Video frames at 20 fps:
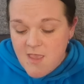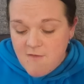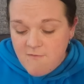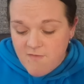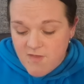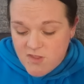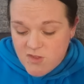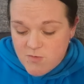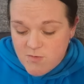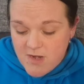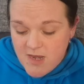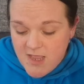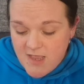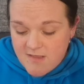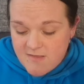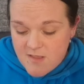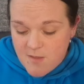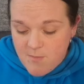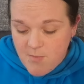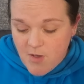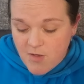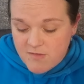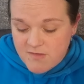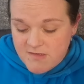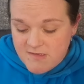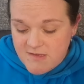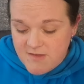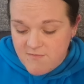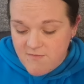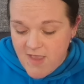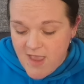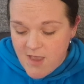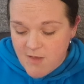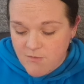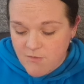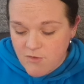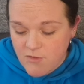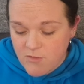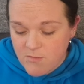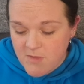Visualize a positive
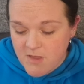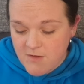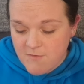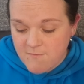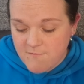outcome and